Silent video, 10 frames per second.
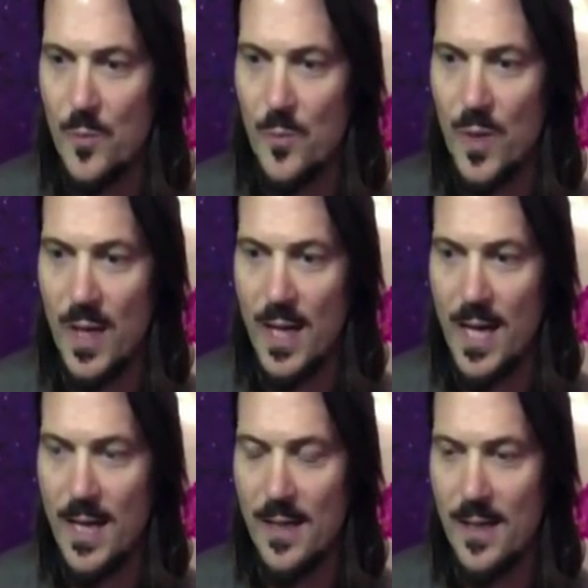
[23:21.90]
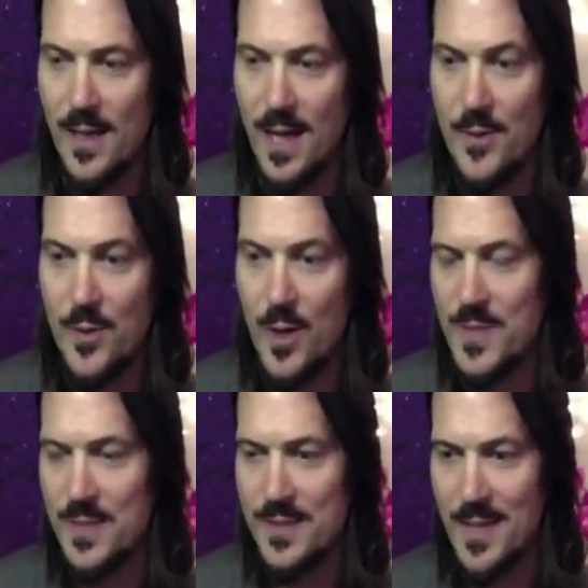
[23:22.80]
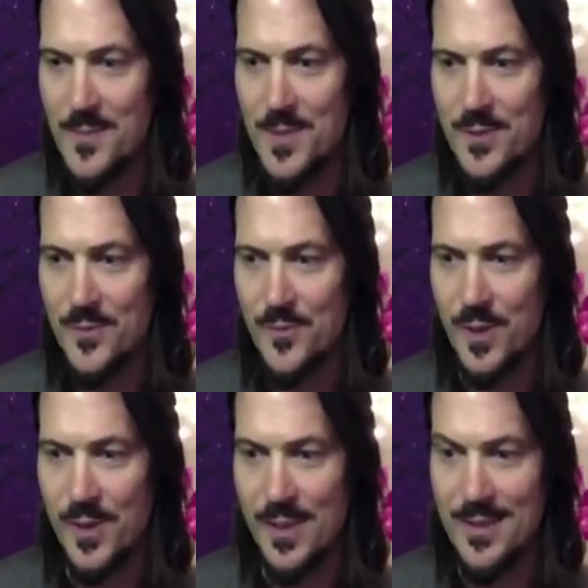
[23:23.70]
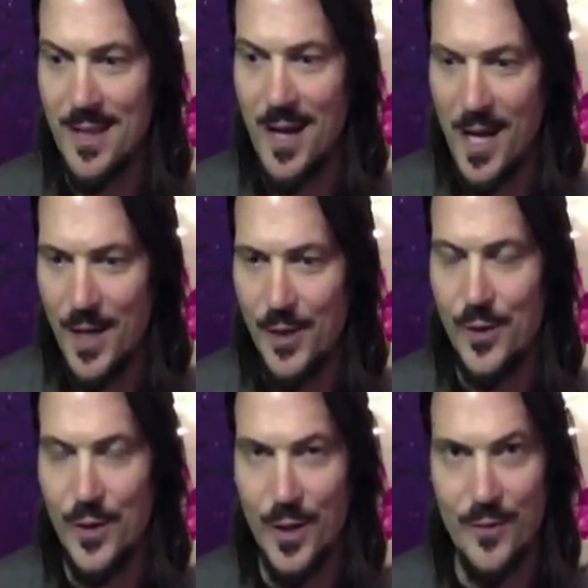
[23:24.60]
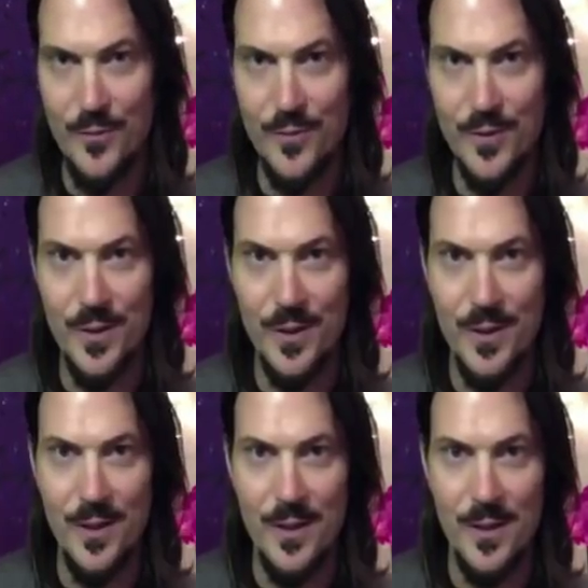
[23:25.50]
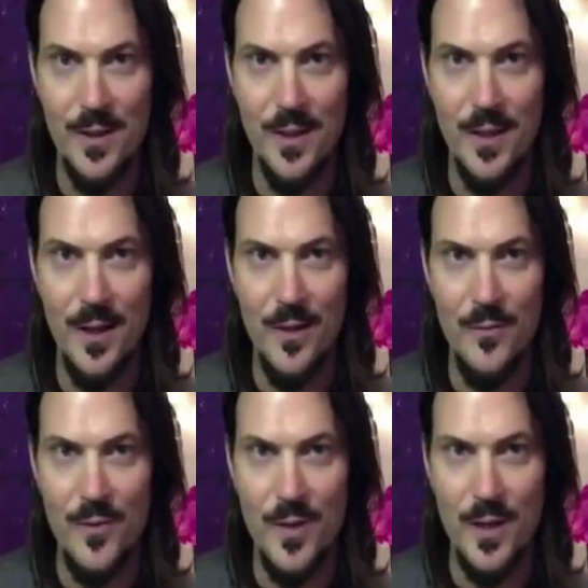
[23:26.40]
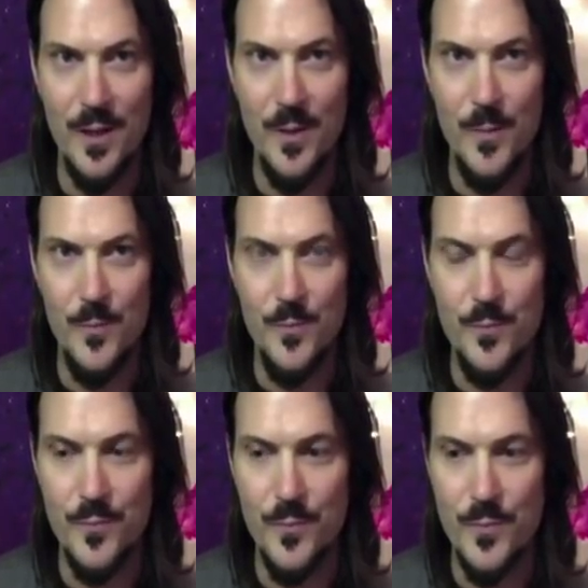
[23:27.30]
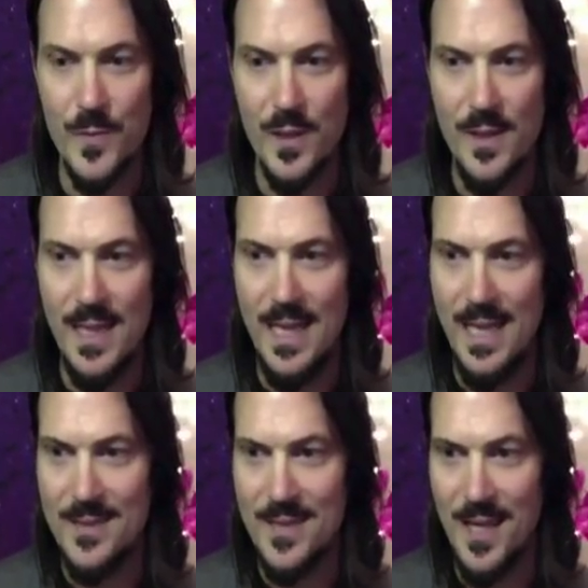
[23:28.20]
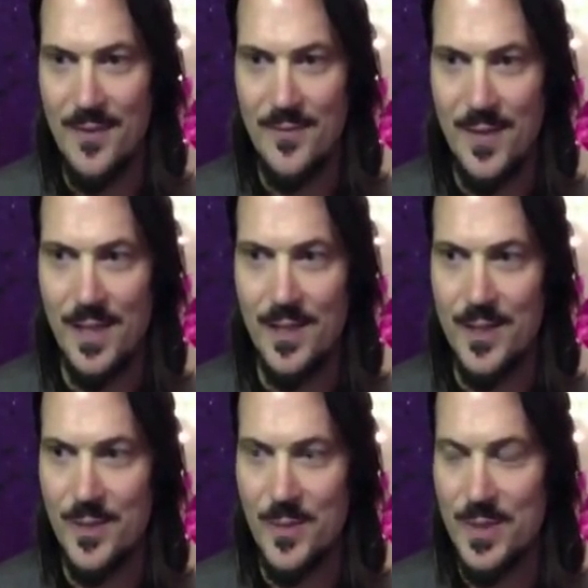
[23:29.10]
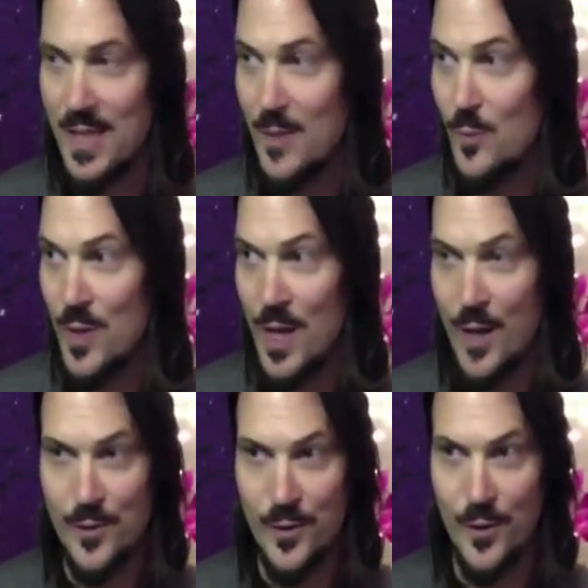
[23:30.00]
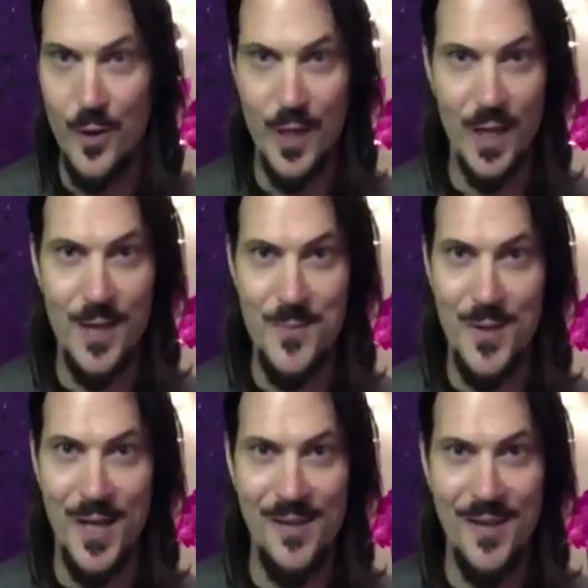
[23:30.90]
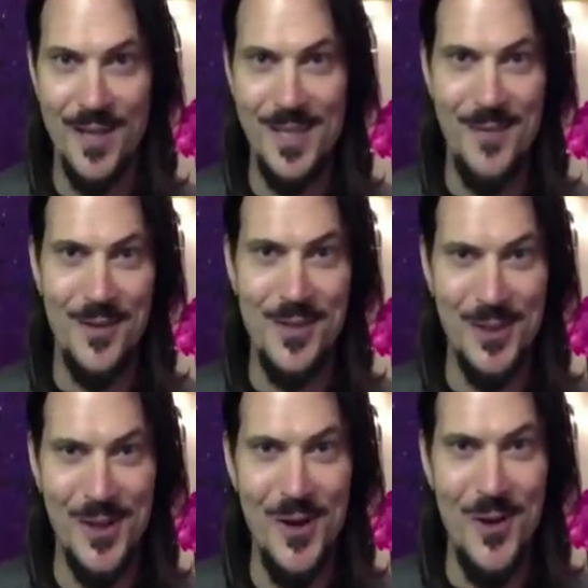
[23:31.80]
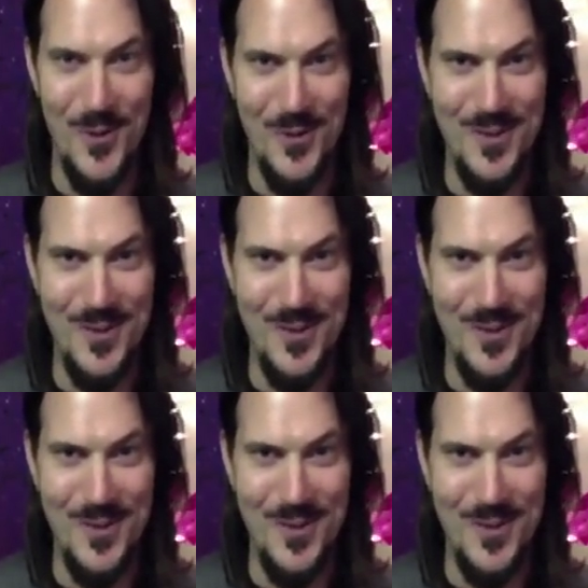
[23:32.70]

but I, uh, I don't know, I'm just, I'm just really tired of, of the, the anti-veganism. It's like, we're not hurting anybody, like, leave us alone.